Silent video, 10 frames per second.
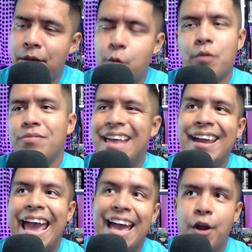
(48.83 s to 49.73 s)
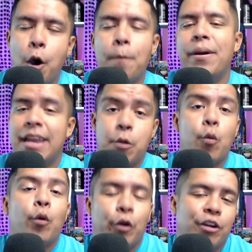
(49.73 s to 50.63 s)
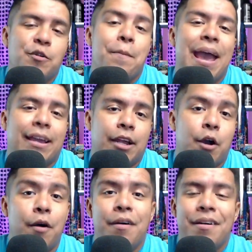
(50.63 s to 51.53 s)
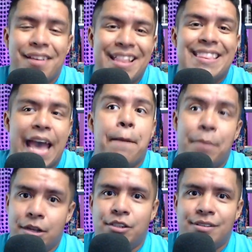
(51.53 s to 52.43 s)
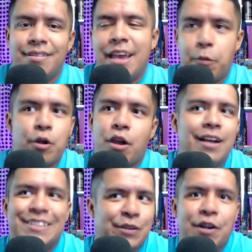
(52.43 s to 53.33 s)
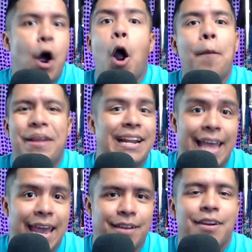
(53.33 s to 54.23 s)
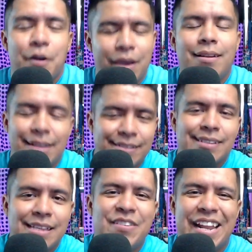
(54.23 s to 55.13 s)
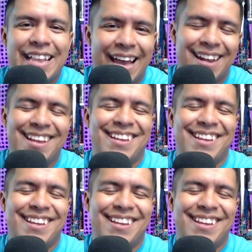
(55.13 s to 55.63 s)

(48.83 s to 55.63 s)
Well, not at all, but it won't hurt your bank account that much. It won't cost you an arm and a leg. Okay, let's just leave it at that.